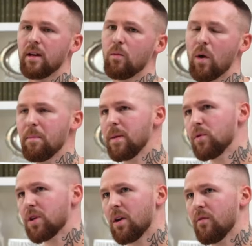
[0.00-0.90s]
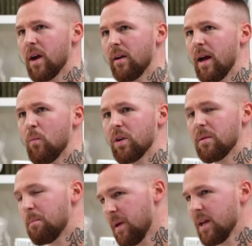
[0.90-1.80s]
When people turn around, and one of
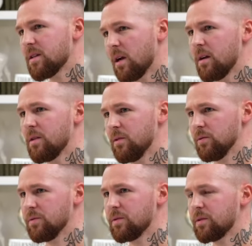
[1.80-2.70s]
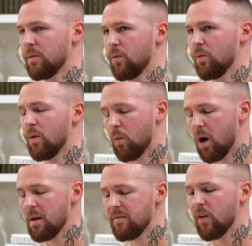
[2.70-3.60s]
the biggest hurdles, what
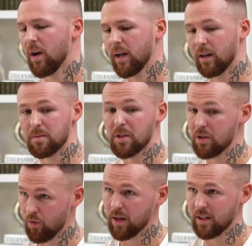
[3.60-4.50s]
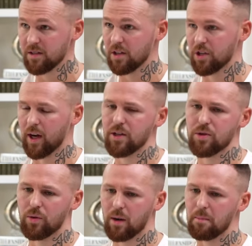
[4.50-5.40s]
I'm finding, especially running this
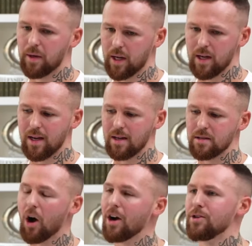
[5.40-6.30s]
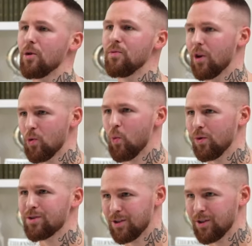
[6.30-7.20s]
educational company, is I don't know what
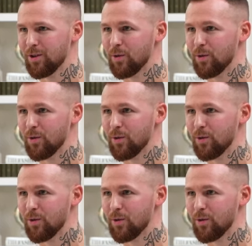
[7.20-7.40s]
to do.